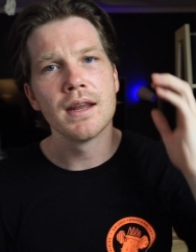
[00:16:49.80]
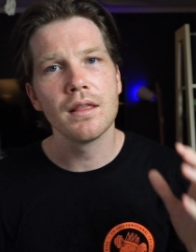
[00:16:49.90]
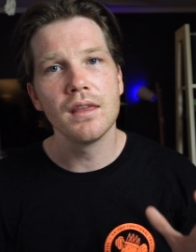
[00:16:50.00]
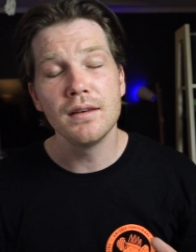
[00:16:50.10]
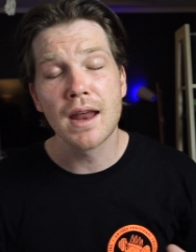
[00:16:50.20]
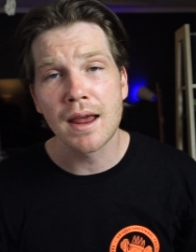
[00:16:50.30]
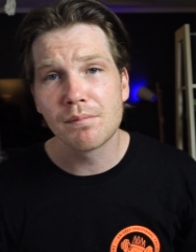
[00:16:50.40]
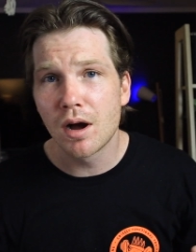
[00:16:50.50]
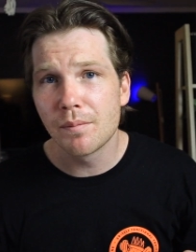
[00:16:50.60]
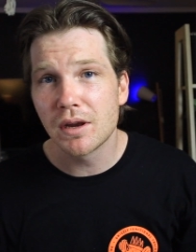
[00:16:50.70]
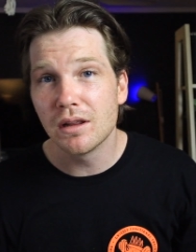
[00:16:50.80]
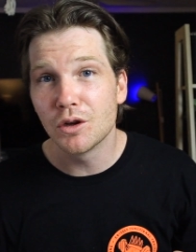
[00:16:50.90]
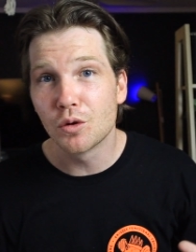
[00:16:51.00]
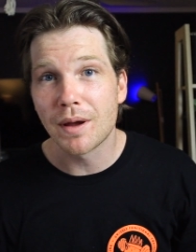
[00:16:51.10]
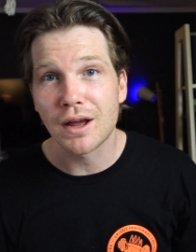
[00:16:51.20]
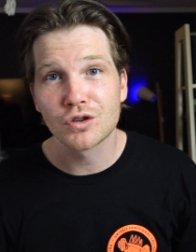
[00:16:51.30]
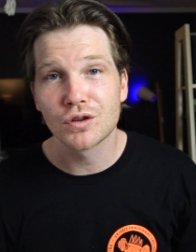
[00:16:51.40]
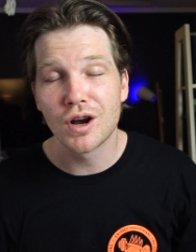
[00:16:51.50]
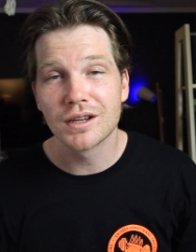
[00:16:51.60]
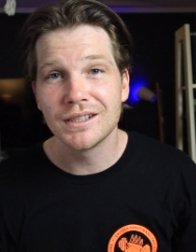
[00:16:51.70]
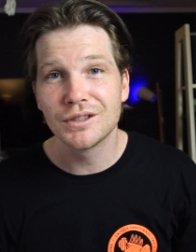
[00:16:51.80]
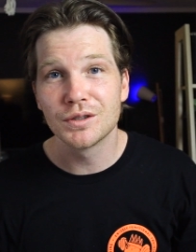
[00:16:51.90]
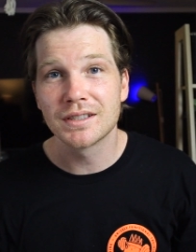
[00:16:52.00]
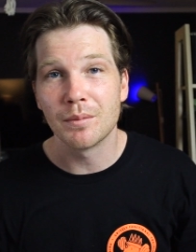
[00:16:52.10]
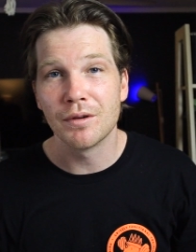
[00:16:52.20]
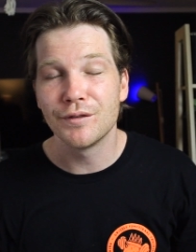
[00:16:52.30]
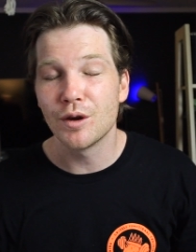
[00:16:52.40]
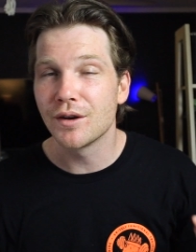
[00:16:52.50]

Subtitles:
Now, the name might be a little patronizing to some of you.